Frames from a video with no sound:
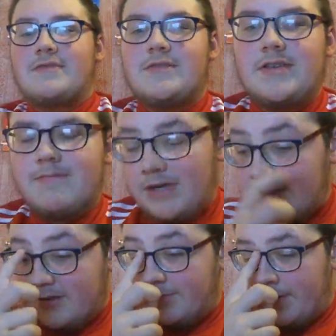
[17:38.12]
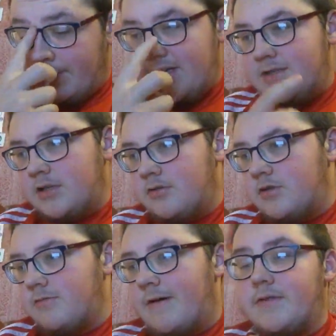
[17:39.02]
you will end up with players who
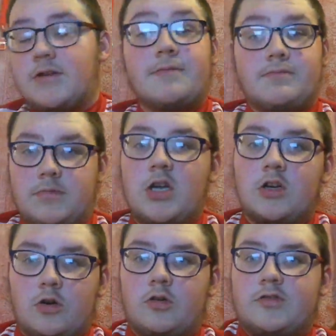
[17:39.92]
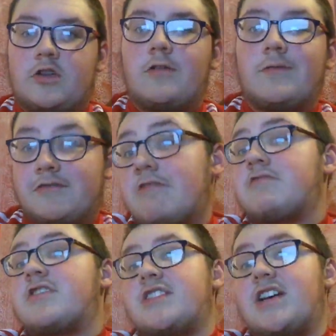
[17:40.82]
do have a goal scoring
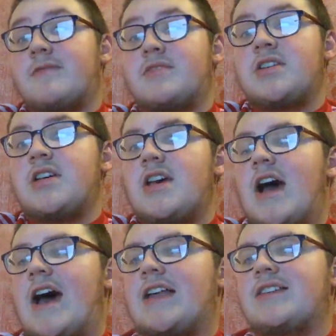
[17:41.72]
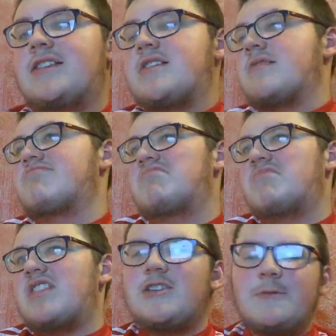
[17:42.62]
drought at times, and
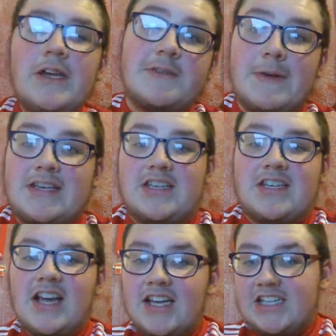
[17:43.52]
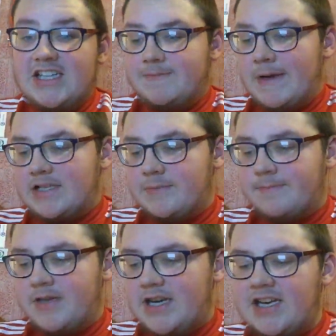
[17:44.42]
it's to be expected. You can't
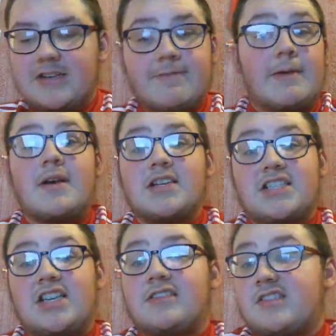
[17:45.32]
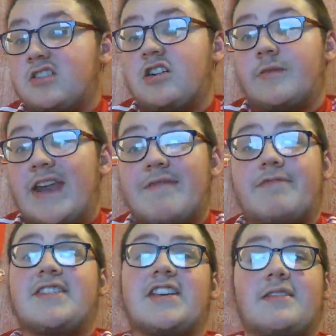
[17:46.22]
expect Martial to score in
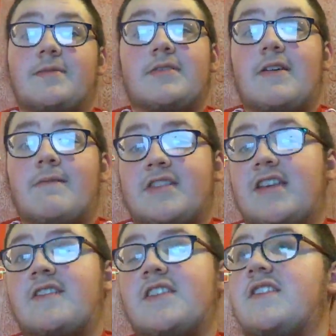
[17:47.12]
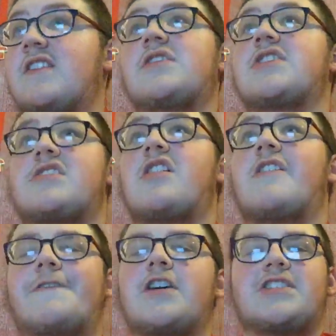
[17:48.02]
every single game season. He's not going to
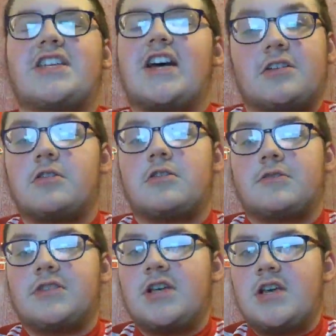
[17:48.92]
score 39 goals.